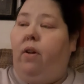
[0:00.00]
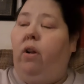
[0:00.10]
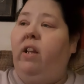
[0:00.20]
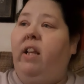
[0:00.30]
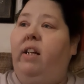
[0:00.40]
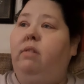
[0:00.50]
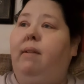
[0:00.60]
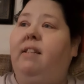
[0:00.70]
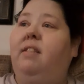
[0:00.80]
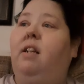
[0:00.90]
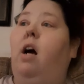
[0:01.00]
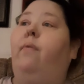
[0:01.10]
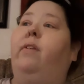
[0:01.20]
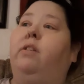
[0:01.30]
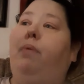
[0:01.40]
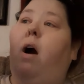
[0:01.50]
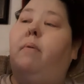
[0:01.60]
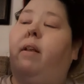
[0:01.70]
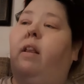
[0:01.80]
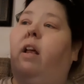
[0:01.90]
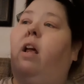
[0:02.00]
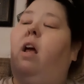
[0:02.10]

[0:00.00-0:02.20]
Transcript: The only thing my stuff is probably the